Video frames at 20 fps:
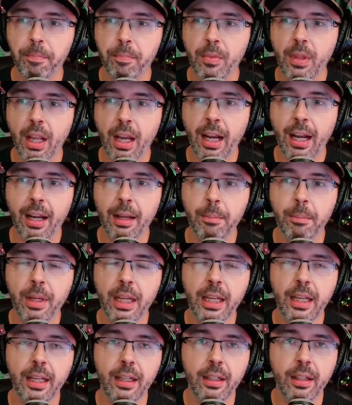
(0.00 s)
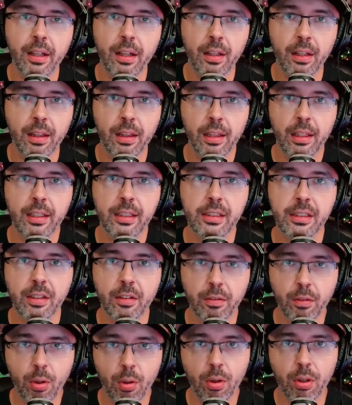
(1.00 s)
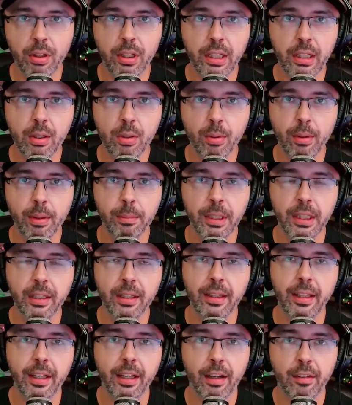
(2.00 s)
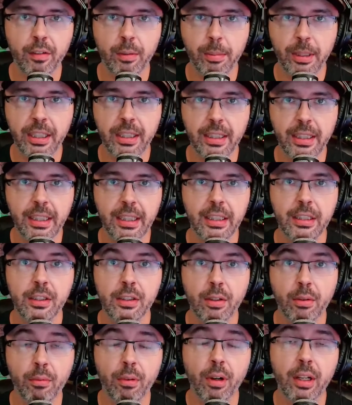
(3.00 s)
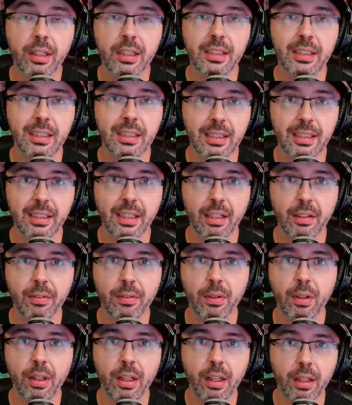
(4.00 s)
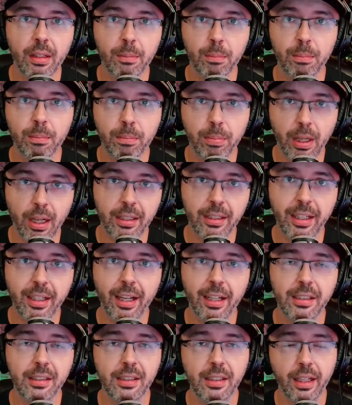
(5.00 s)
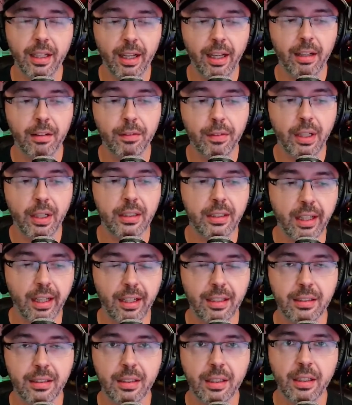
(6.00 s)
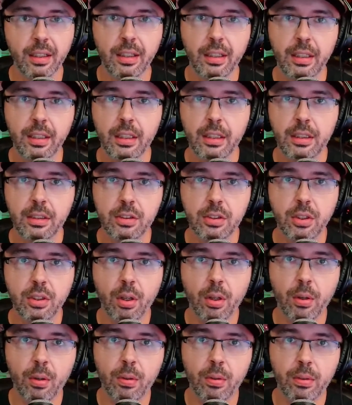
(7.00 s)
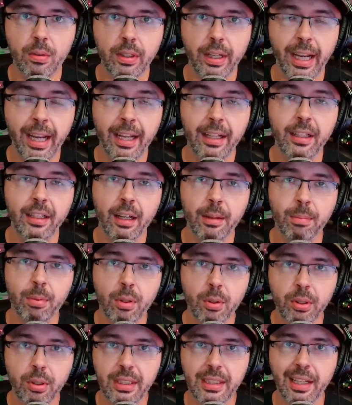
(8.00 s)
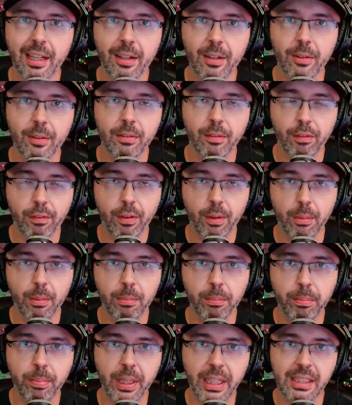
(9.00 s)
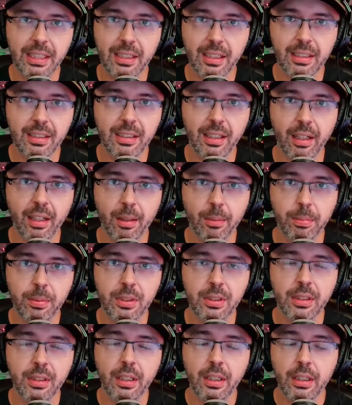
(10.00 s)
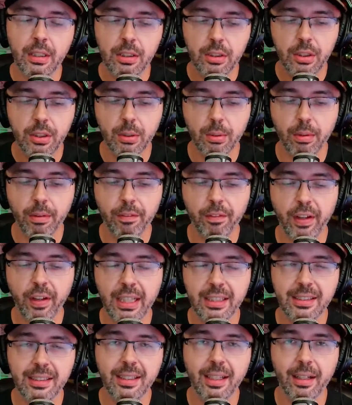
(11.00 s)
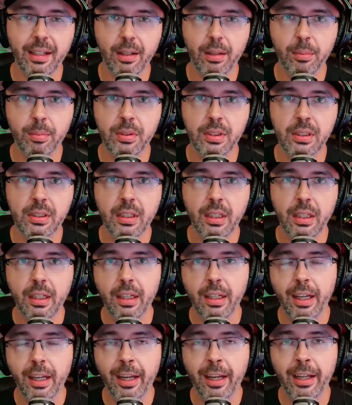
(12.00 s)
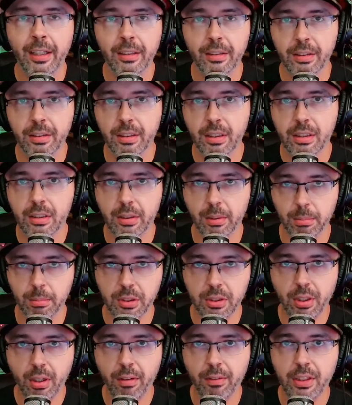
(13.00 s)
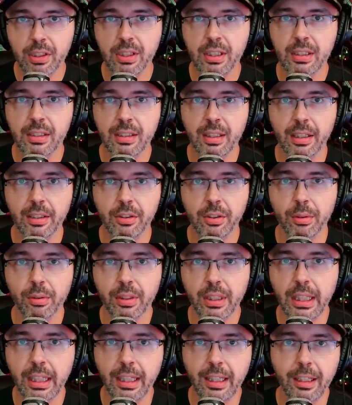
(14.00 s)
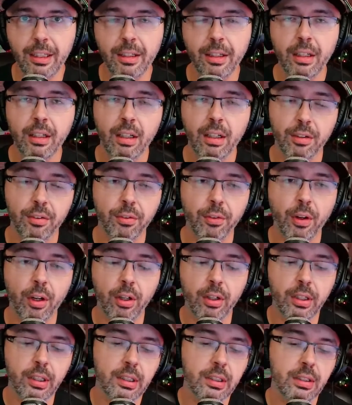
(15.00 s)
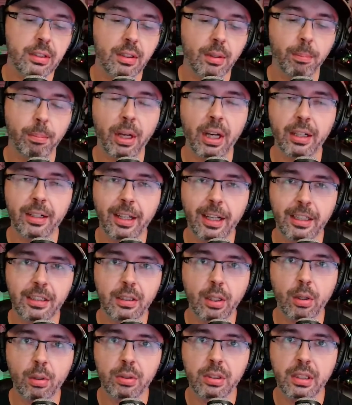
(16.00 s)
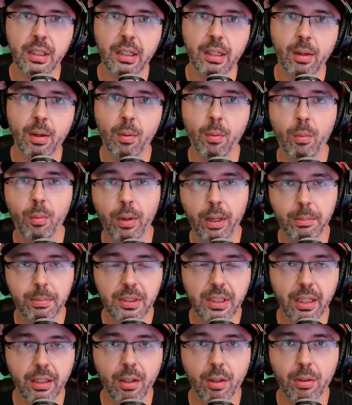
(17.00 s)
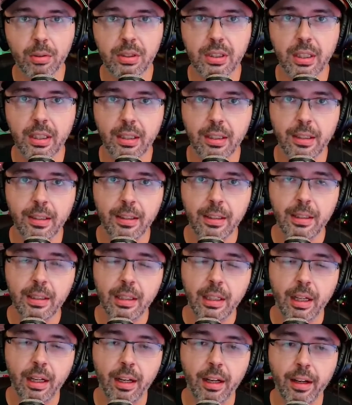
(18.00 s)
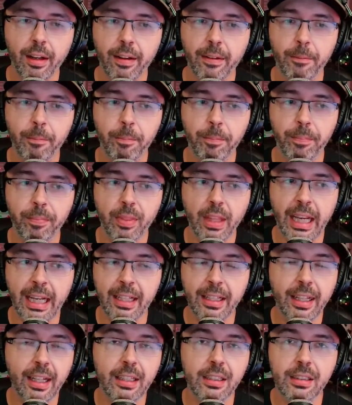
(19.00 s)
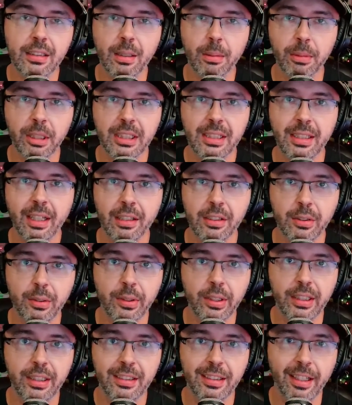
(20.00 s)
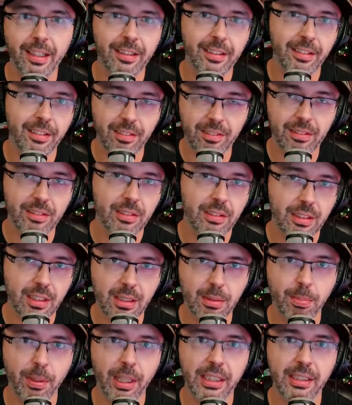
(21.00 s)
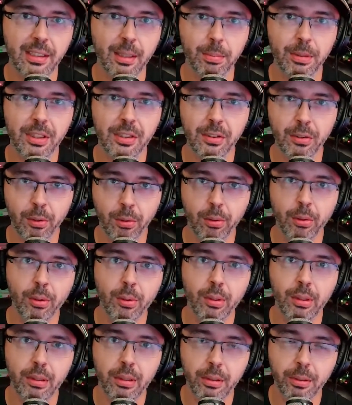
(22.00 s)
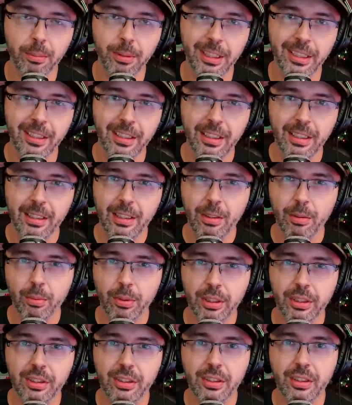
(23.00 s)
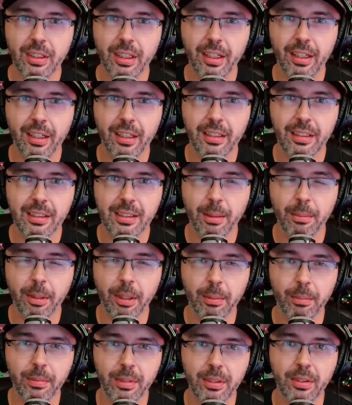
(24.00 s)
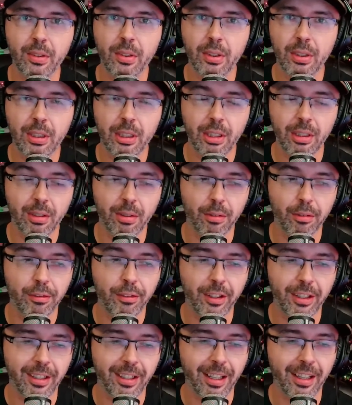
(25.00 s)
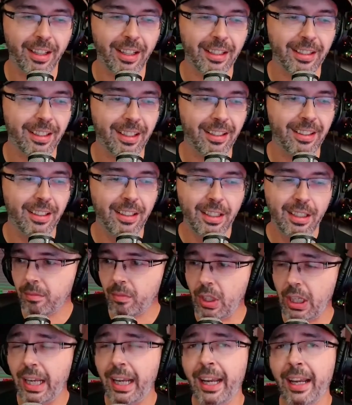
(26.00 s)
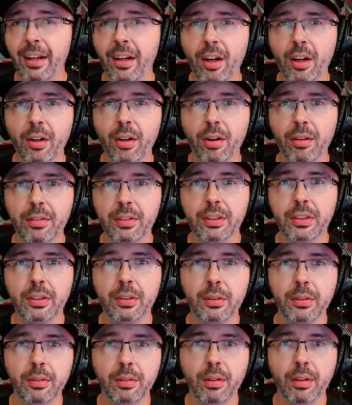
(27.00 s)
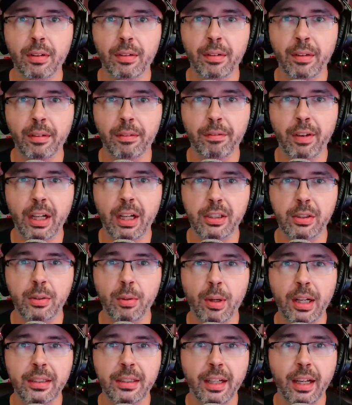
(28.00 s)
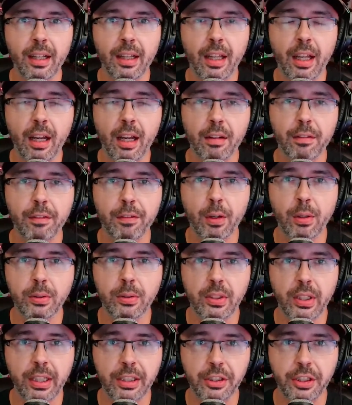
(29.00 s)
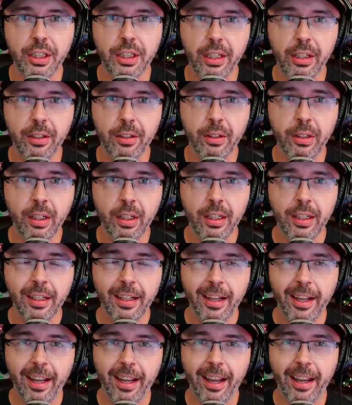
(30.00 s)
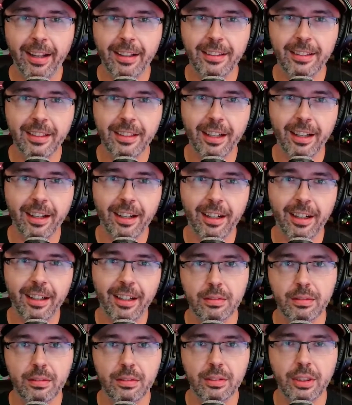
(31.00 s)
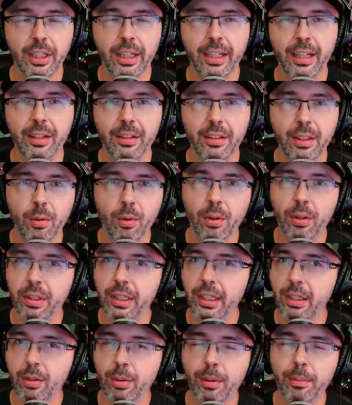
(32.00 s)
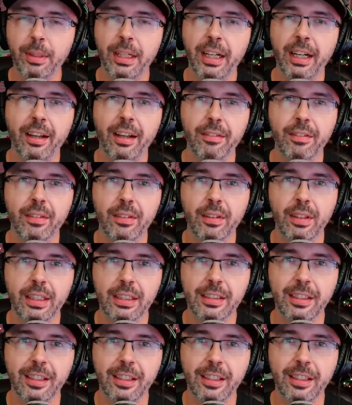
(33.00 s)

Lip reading: I made a list of all the equipment that everybody needs to run a successful podcast and a vodcast. So, and I broke it down from basic setups to advanced setups and some services that you'll need as far as podcast hosting, website hosting, and then some accessories that spice up the studio a little bit, which some of them are a little fun. I like that. Head on over to VodSquad.Live/gear and check out all the equipment I have listed